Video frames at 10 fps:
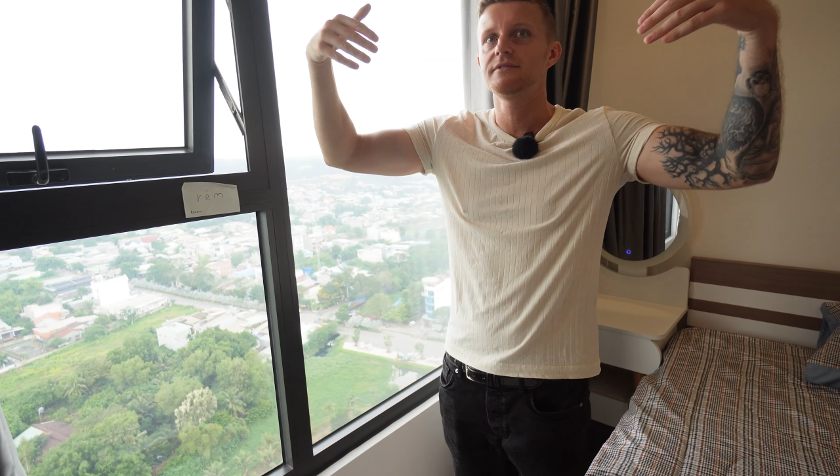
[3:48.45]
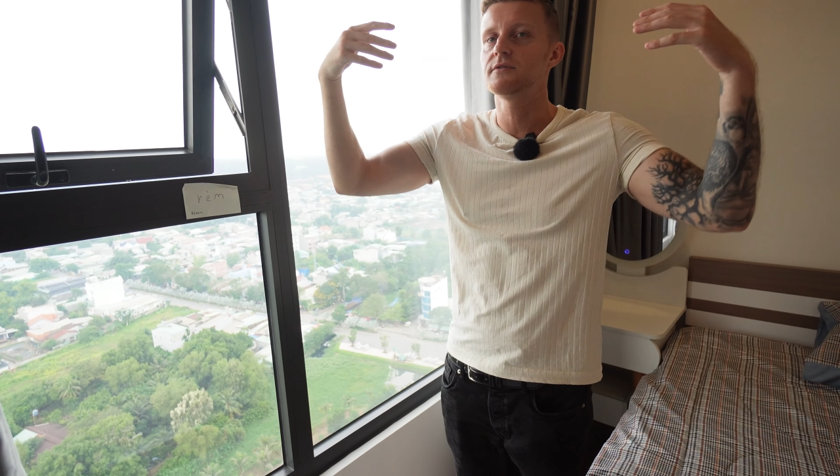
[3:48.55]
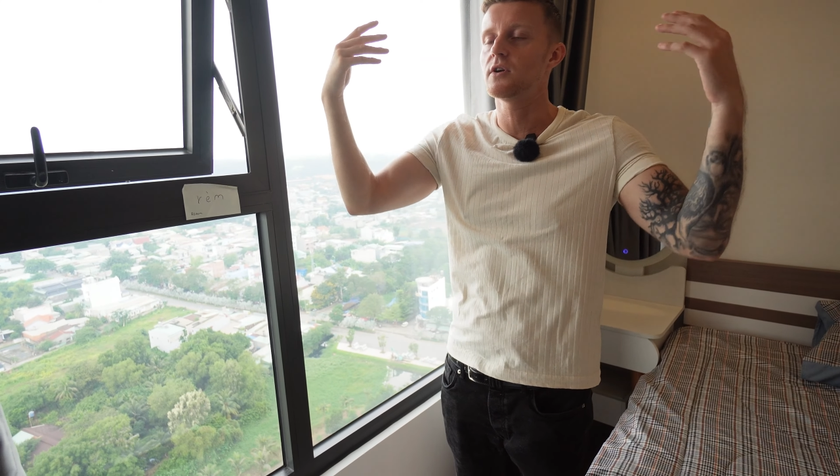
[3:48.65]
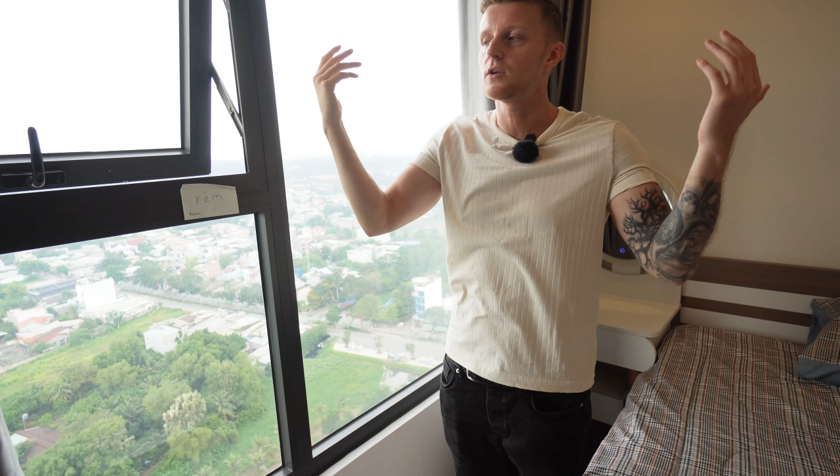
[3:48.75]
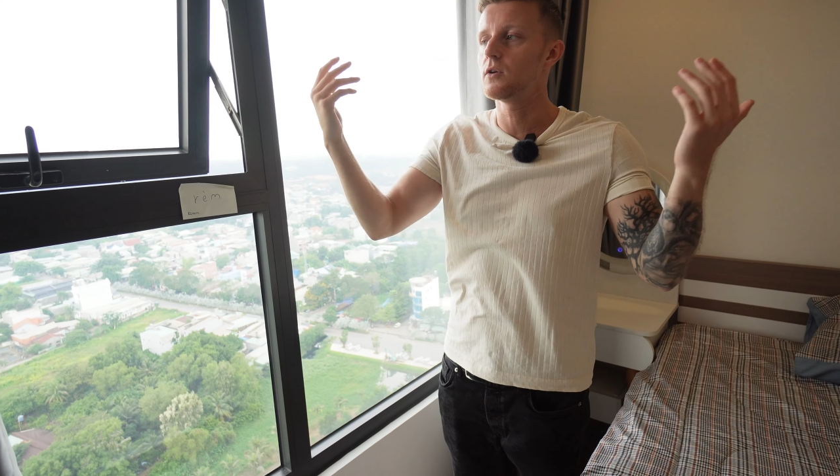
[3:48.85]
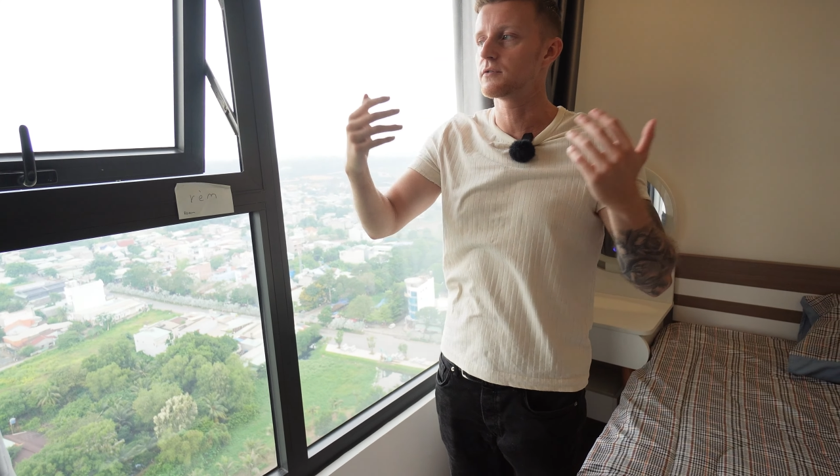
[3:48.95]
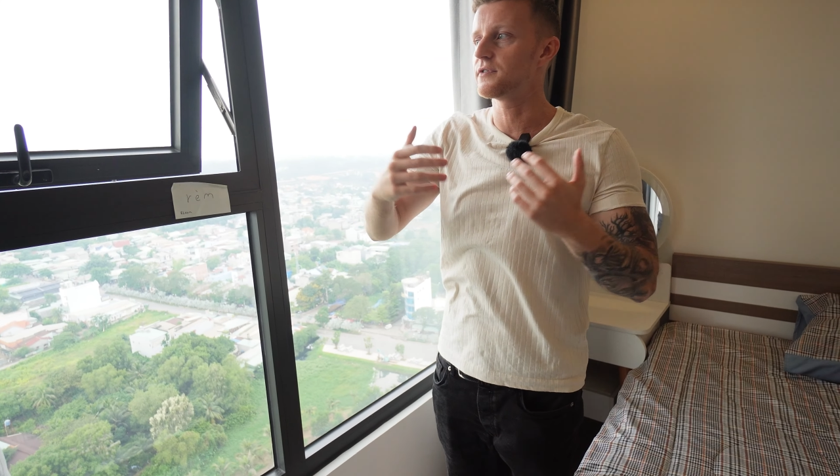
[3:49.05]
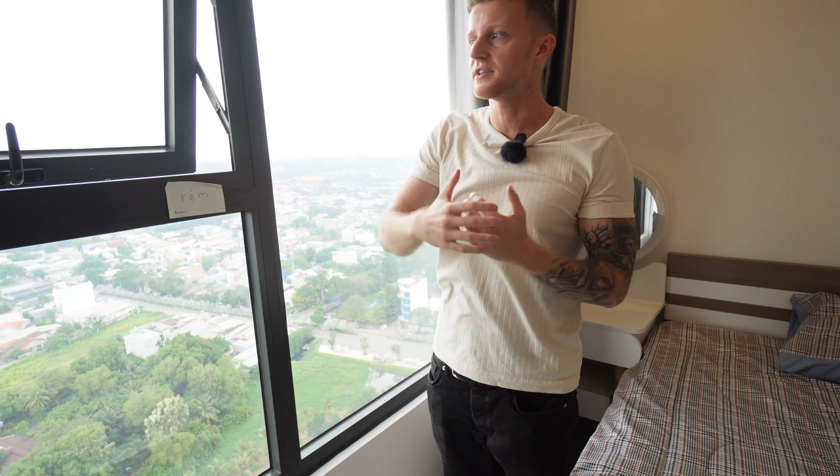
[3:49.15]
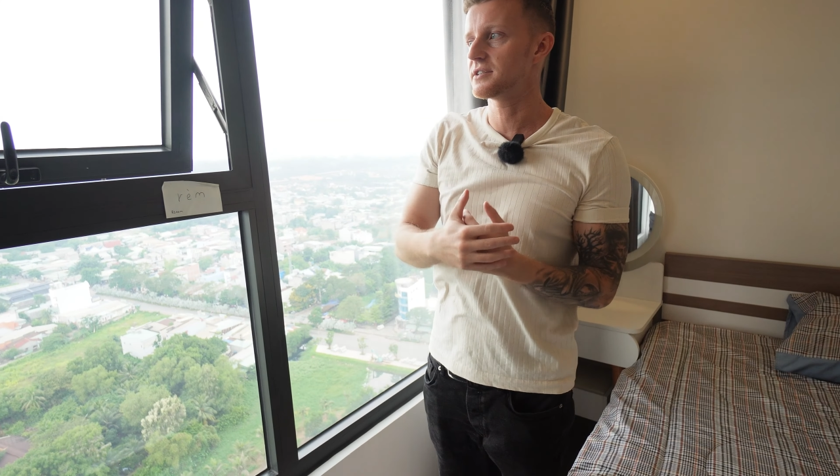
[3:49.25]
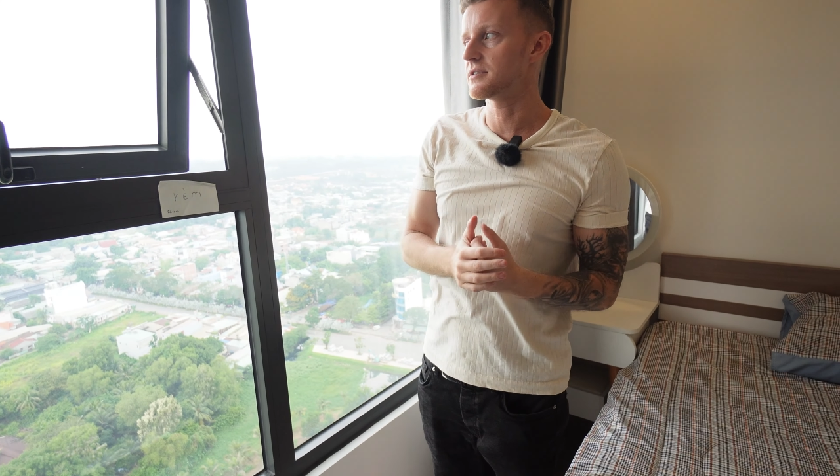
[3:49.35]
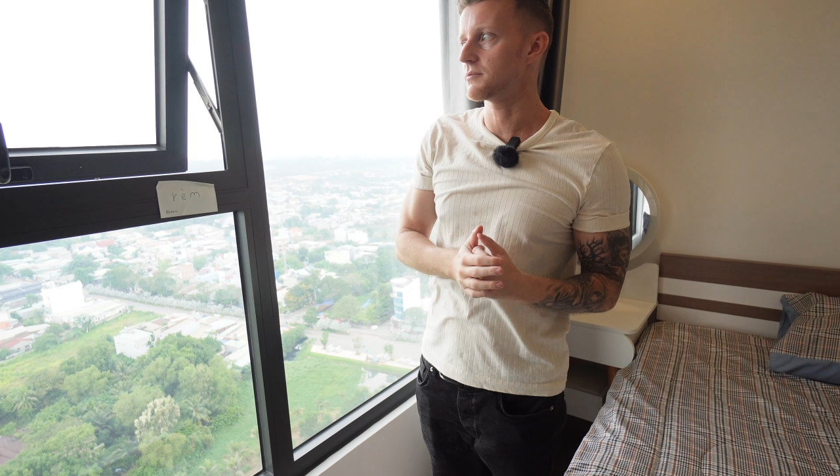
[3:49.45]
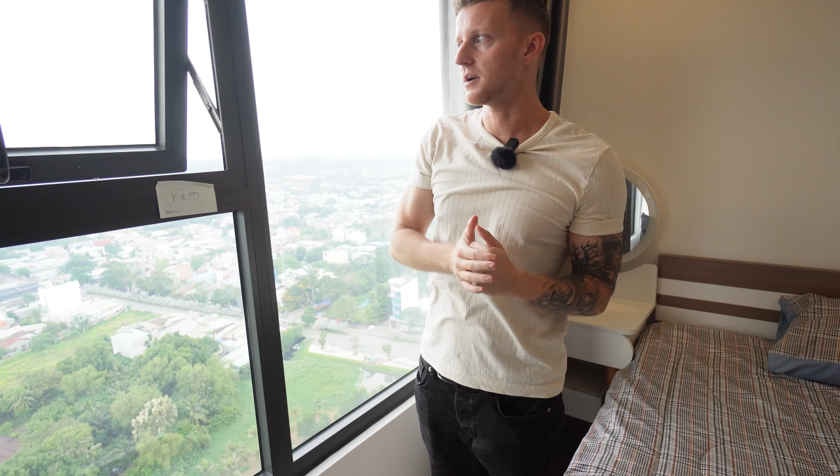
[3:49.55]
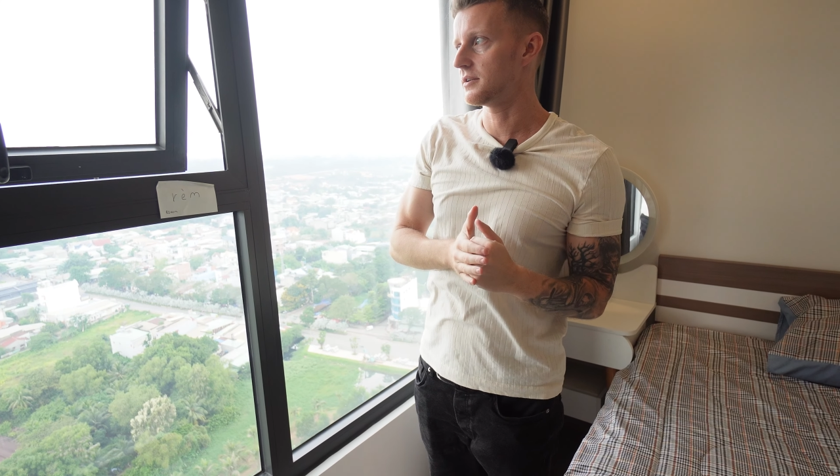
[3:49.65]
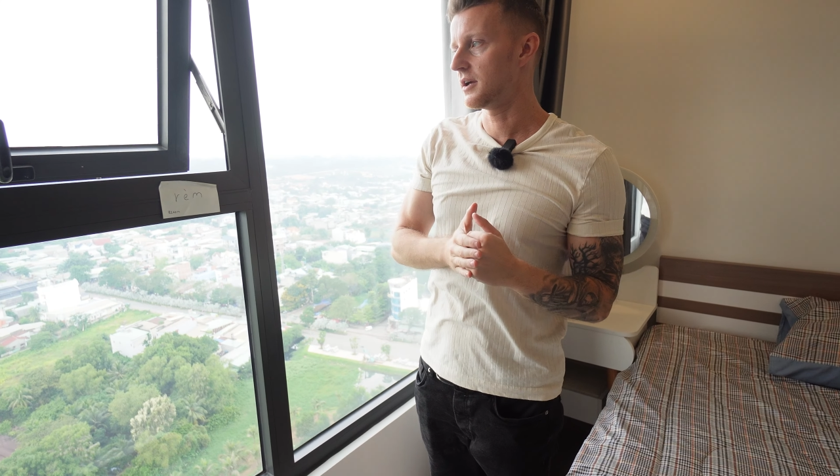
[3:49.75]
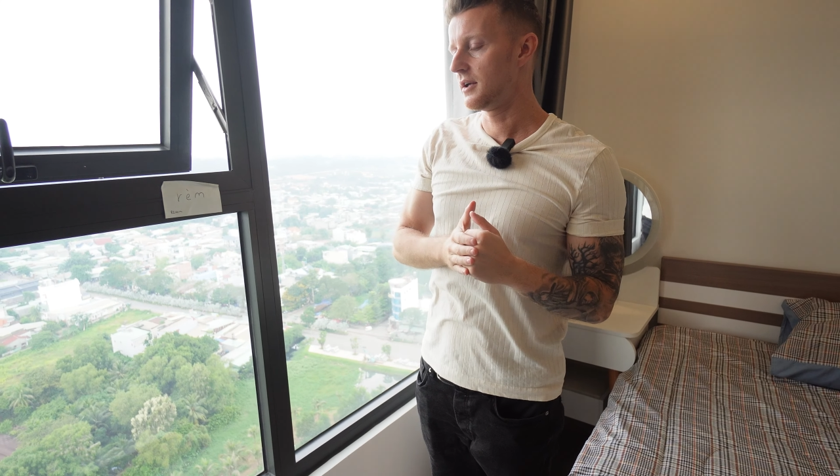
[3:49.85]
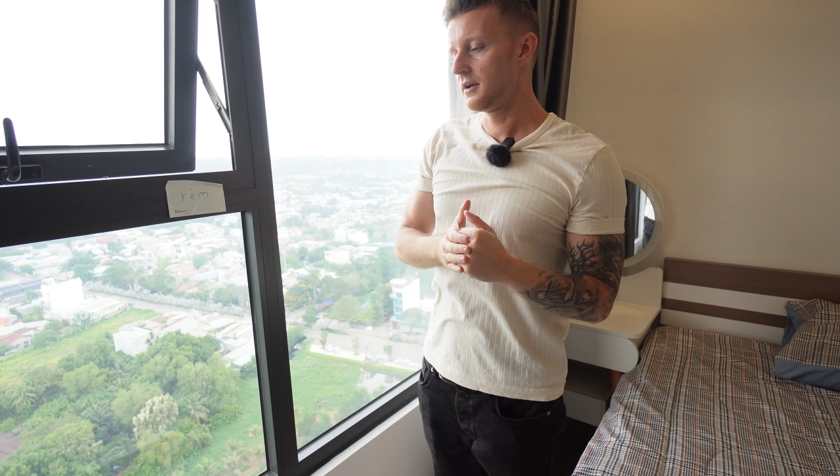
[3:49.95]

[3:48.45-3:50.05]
You've got to look for this as well.